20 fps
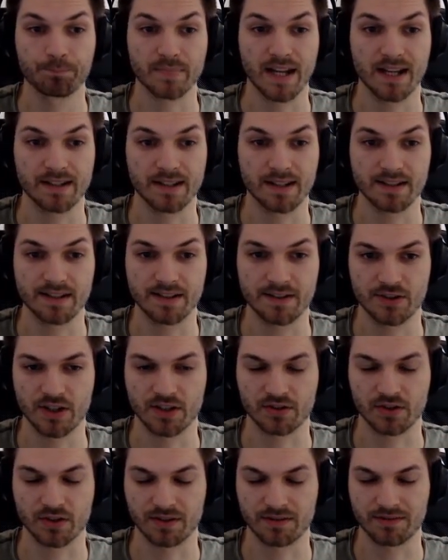And then he's
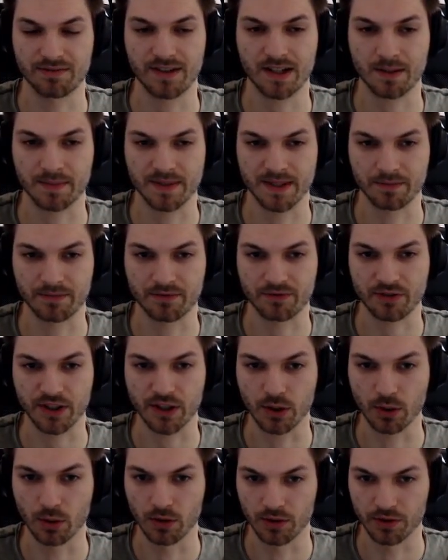just going to farm some free
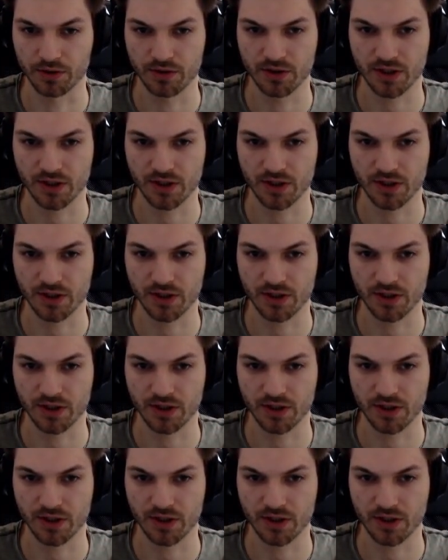gold